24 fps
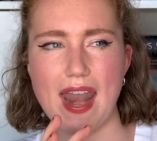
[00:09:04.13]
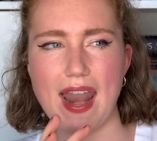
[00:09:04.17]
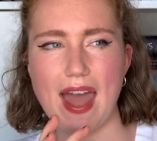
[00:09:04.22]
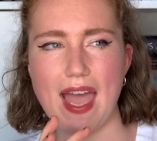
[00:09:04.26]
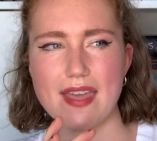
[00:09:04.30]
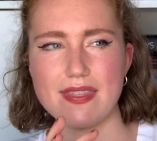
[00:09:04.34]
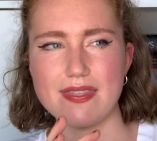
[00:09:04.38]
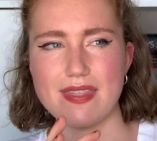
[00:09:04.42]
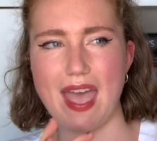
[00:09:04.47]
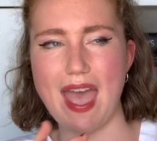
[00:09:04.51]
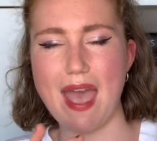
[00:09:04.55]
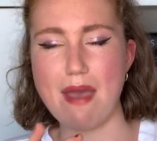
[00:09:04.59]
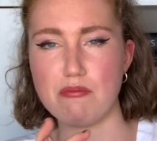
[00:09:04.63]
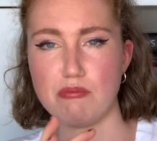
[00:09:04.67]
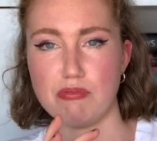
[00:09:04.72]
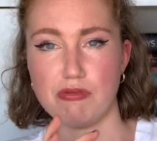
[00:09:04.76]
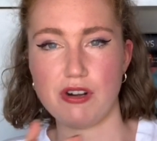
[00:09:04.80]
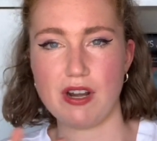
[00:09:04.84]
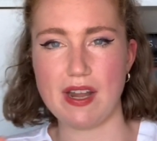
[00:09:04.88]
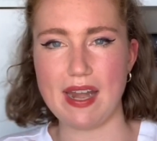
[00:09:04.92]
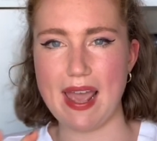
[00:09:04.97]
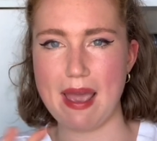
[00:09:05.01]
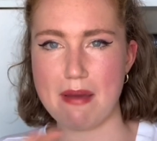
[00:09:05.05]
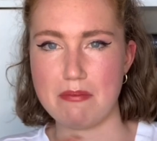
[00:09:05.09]
like the
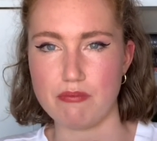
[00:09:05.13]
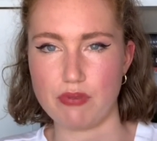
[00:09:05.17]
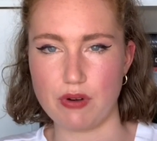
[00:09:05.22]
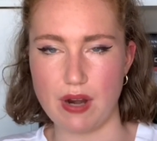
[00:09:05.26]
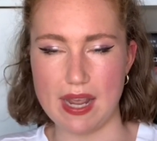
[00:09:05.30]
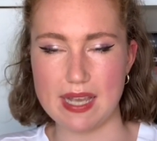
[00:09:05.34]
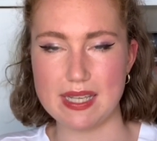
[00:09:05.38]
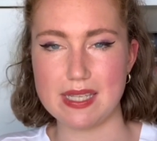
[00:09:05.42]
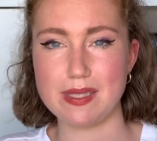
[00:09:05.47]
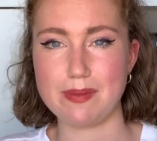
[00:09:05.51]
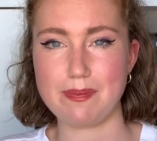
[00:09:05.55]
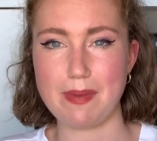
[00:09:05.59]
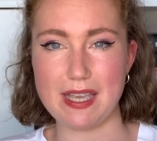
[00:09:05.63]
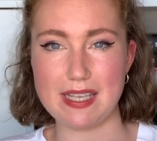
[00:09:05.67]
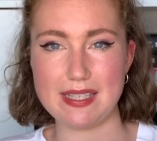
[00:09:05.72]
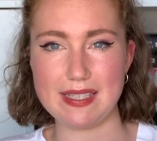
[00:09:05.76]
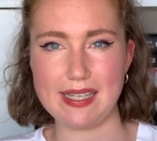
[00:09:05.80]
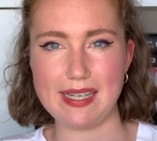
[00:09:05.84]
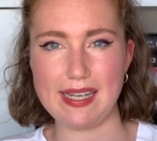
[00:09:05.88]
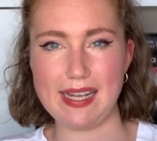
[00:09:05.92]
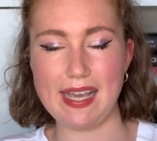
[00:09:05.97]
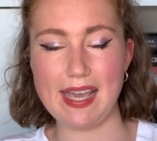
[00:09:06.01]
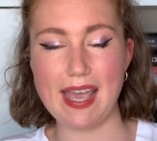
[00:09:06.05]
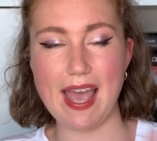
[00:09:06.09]
emperor and empress
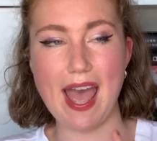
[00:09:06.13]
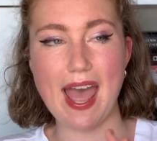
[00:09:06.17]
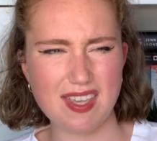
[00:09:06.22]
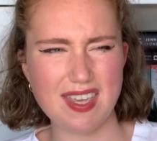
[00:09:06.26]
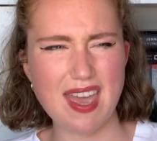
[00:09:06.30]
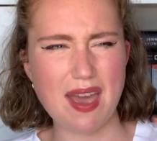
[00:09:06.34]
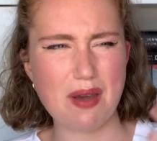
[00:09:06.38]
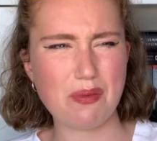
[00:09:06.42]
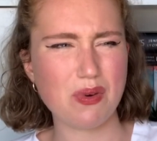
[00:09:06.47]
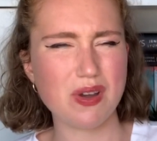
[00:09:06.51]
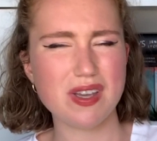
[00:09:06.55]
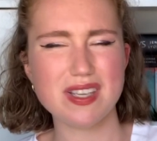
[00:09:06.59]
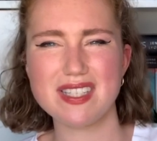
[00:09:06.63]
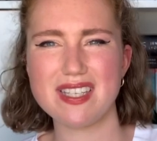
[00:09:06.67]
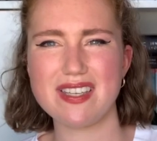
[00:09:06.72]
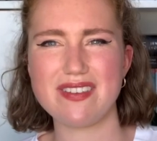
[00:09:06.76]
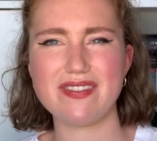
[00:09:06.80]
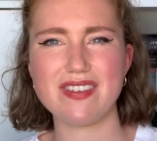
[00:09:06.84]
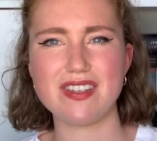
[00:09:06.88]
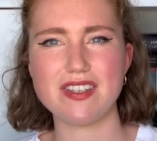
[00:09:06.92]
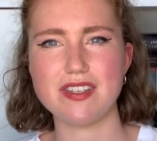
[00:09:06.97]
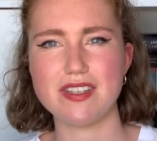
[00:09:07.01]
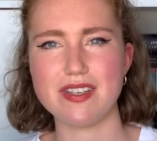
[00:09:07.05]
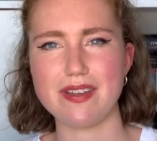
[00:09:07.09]
basically and yeah what is he
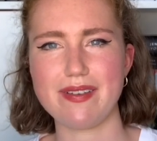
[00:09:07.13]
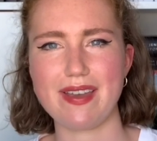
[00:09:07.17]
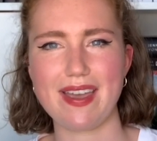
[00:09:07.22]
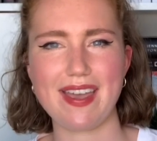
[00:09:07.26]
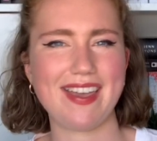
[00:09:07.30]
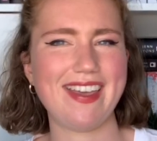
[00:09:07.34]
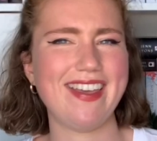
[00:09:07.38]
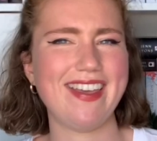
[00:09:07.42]
even doing